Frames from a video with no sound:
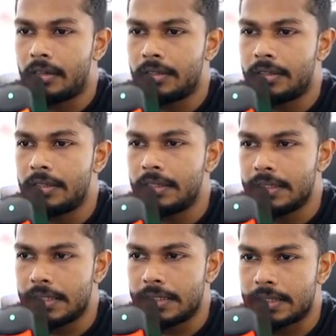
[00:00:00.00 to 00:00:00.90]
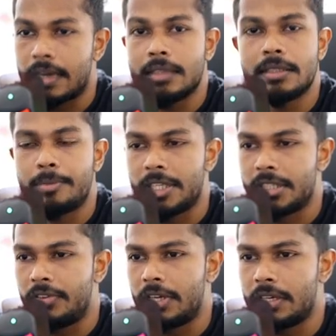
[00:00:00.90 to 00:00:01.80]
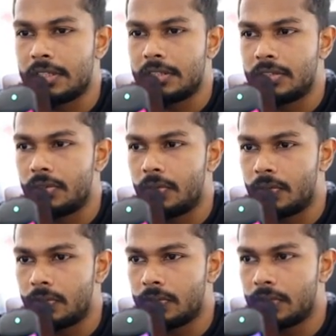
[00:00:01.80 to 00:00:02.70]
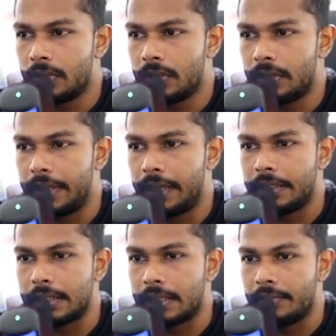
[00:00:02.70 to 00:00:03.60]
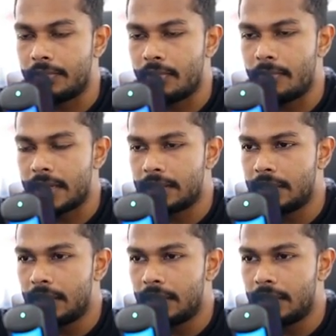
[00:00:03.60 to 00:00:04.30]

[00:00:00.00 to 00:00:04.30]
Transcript: This is an specification, so they are in the same format.